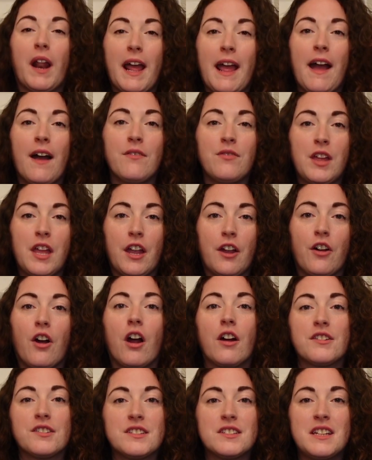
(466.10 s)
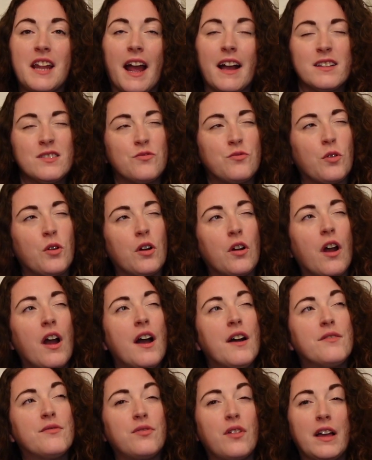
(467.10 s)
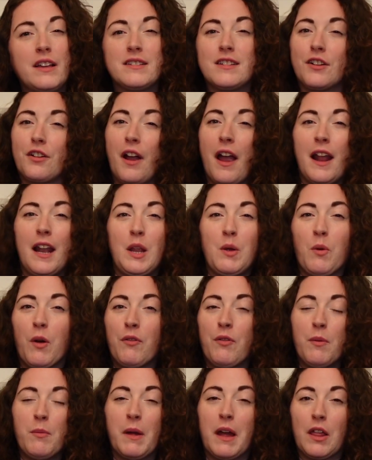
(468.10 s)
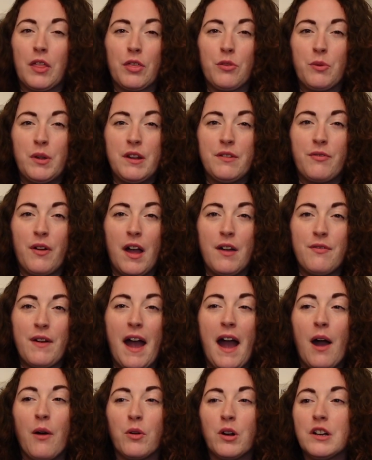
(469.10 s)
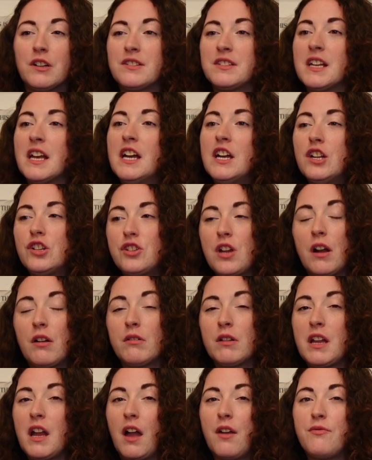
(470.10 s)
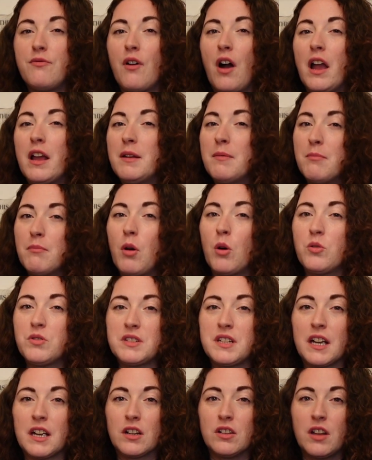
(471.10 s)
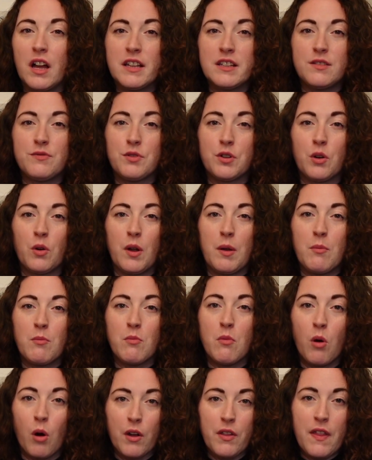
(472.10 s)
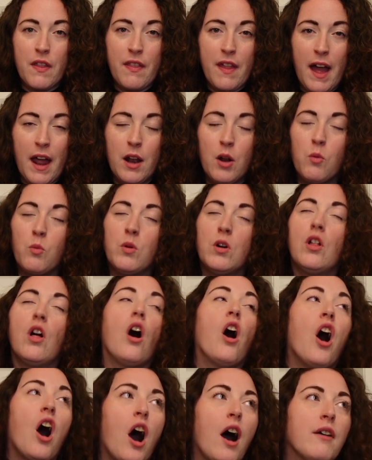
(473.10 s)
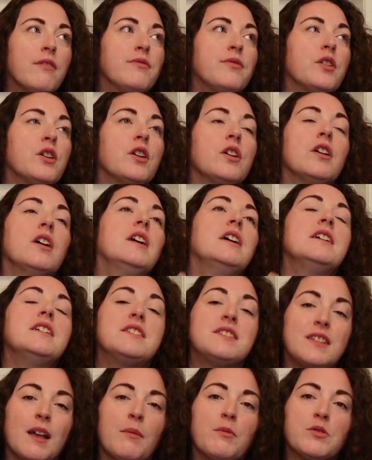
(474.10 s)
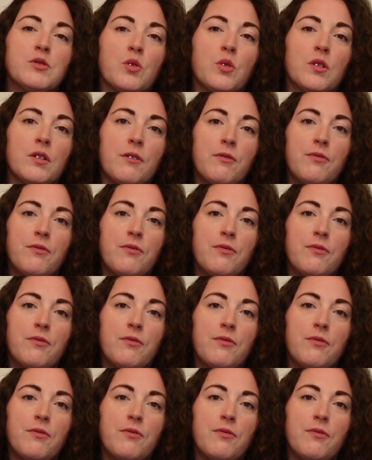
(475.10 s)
I have here are snacks for flights that are anywhere from like 3 to 5 hours. Generally, I find most airlines, if you're going more than that, will offer some sort of